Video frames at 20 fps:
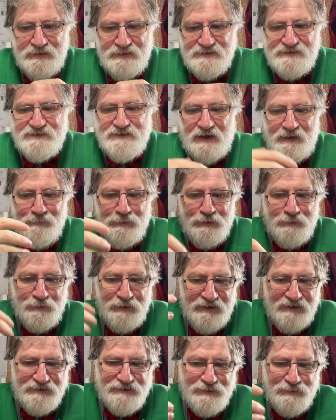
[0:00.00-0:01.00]
Starmer
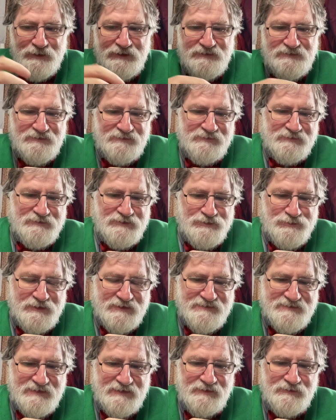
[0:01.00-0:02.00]
reiterated that
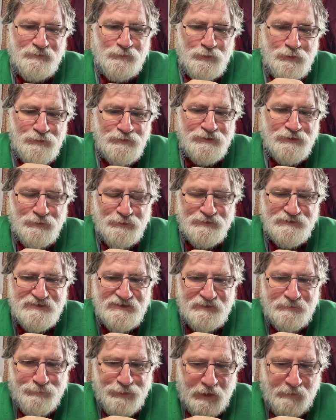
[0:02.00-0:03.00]
addressing the root cause
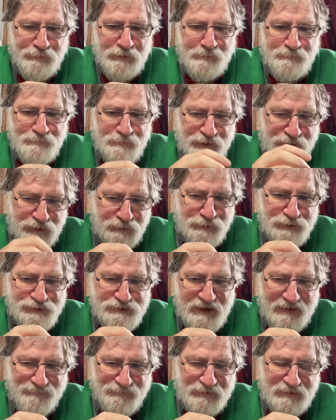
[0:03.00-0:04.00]
of the problem, human
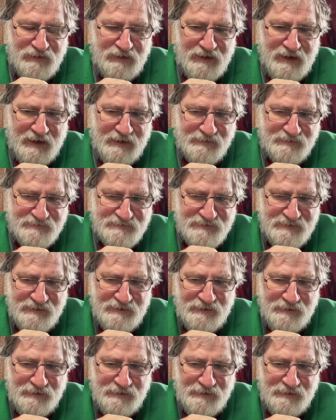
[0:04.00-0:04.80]
trafficking gangs,